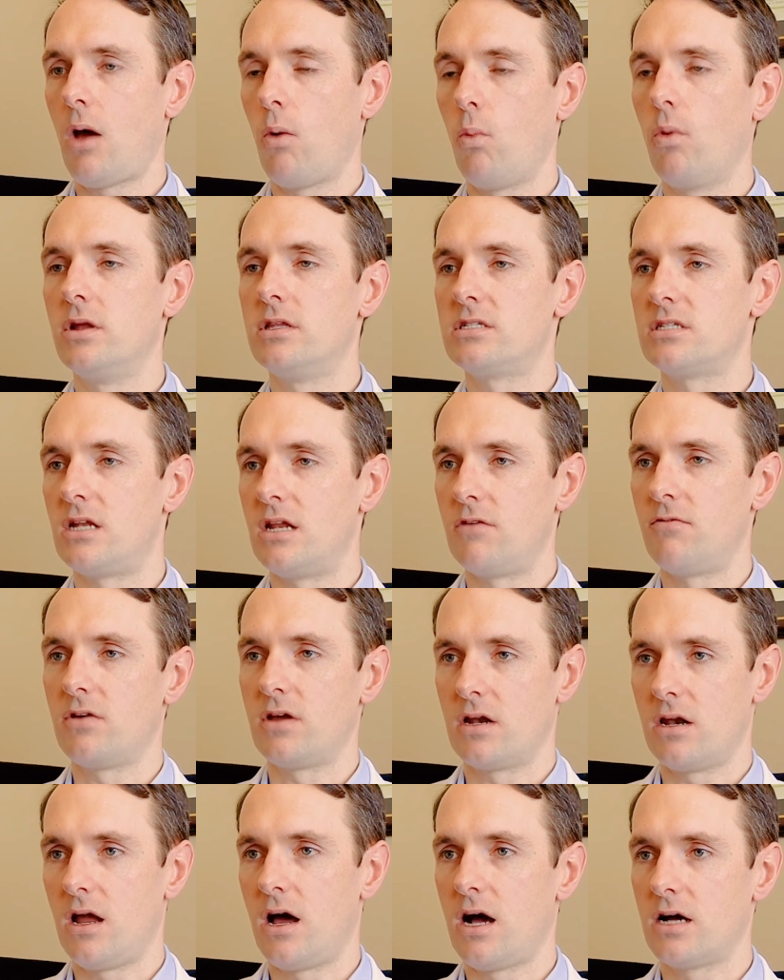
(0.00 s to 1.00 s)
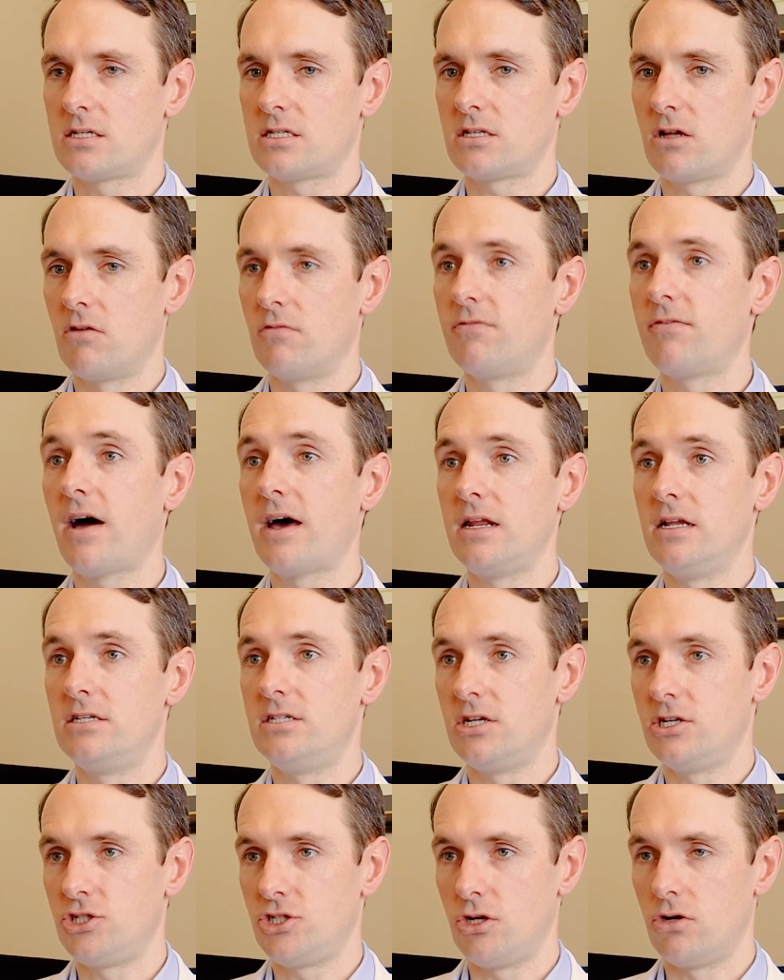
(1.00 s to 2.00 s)
with significant loss of fatty
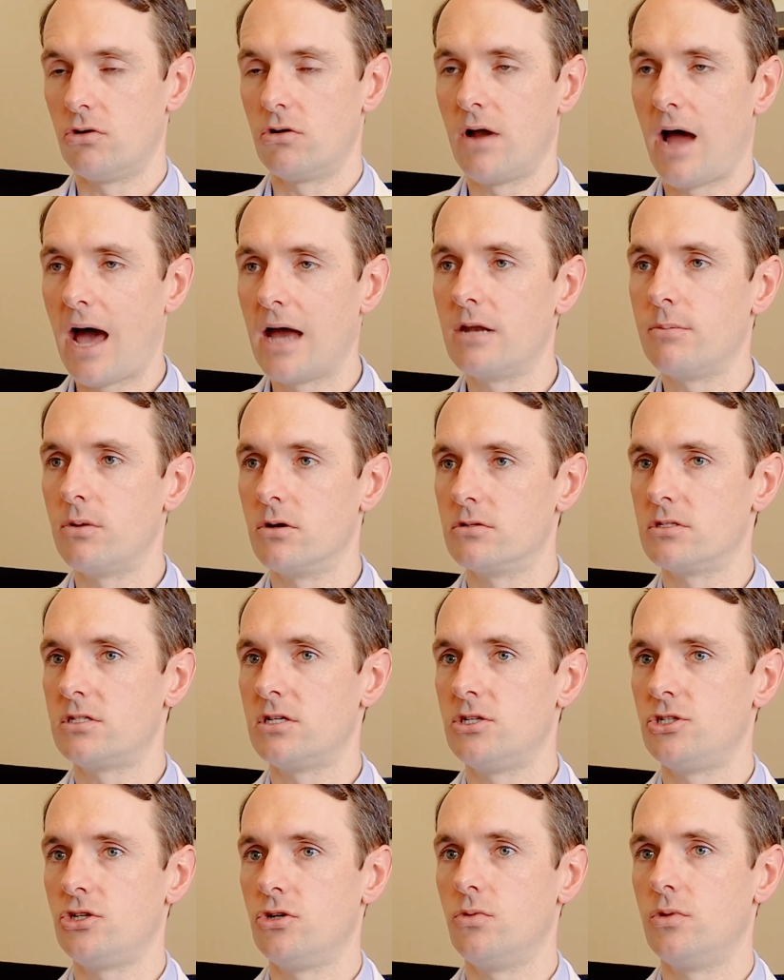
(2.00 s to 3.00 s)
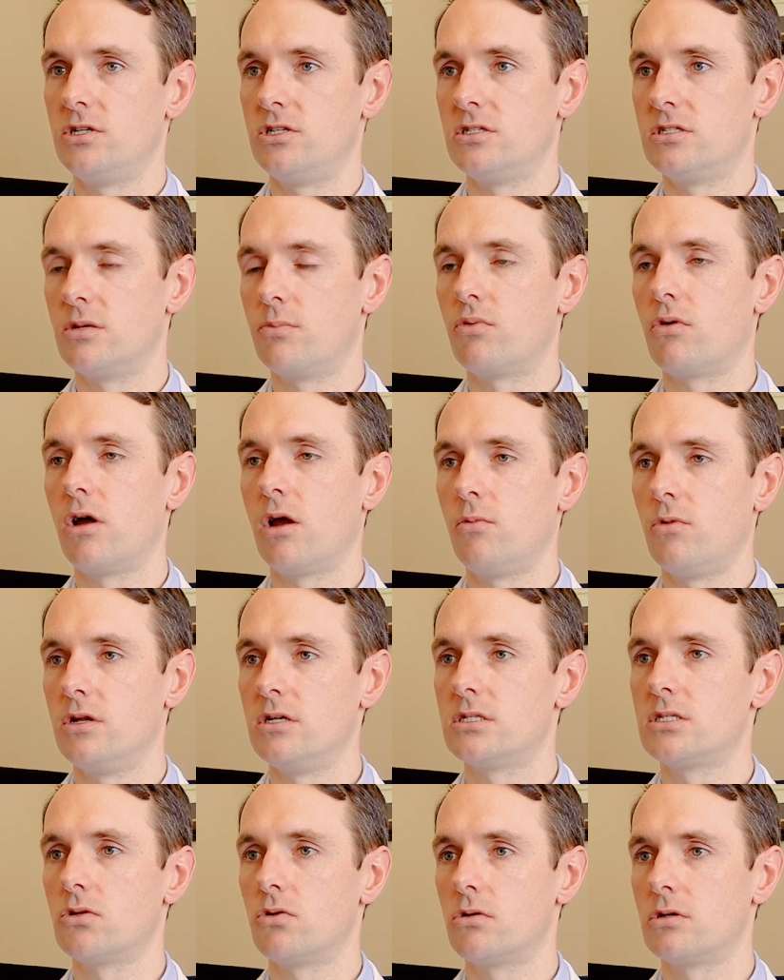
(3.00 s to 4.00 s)
tissue or adipose tissue, which is the
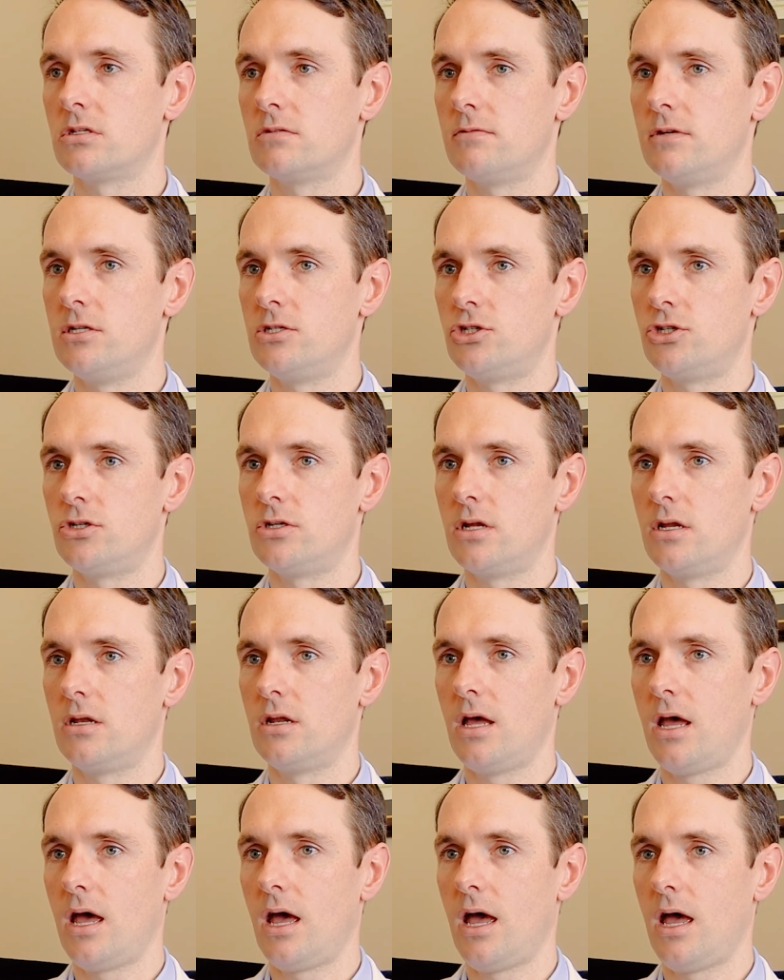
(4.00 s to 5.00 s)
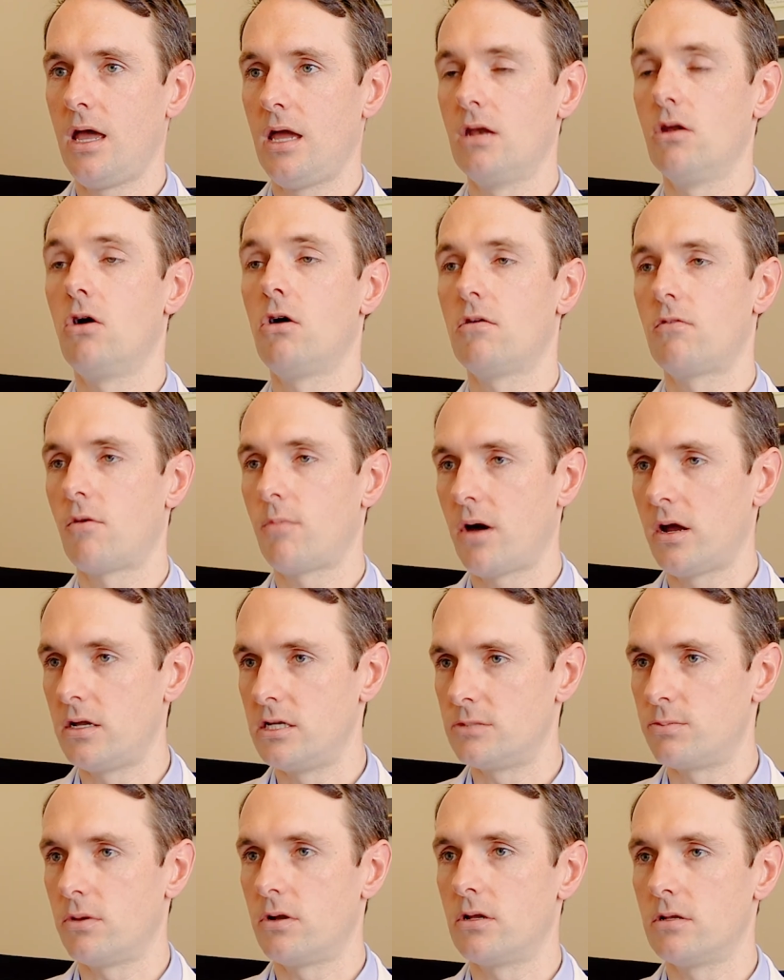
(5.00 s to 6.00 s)
primary source of estrogen in all of our
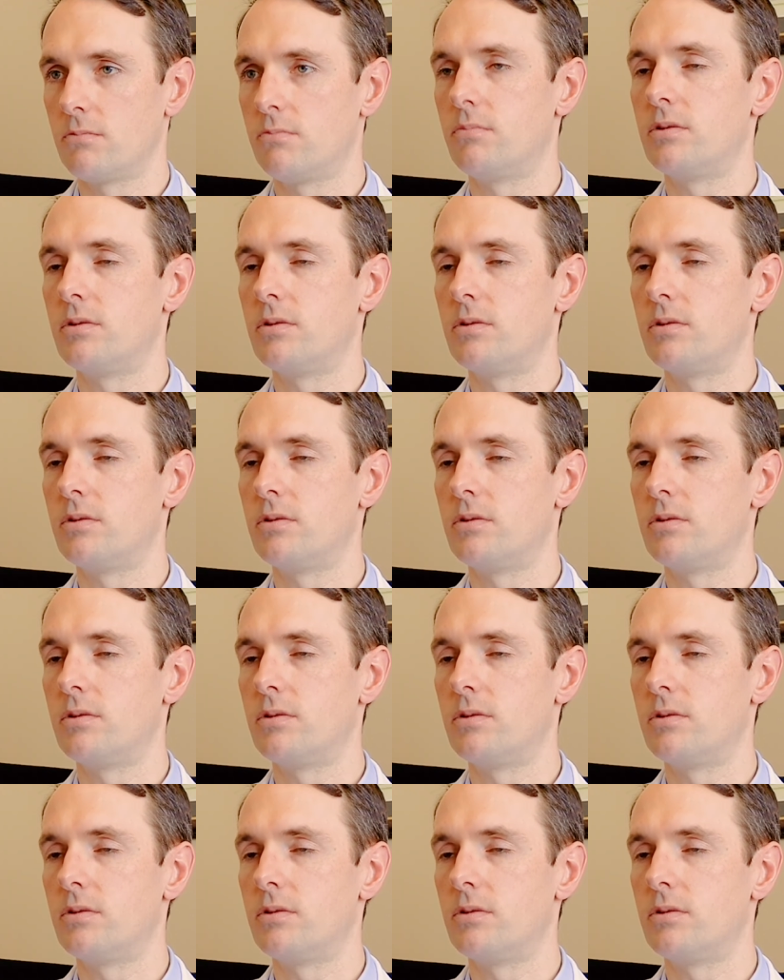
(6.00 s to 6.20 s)
bodies, but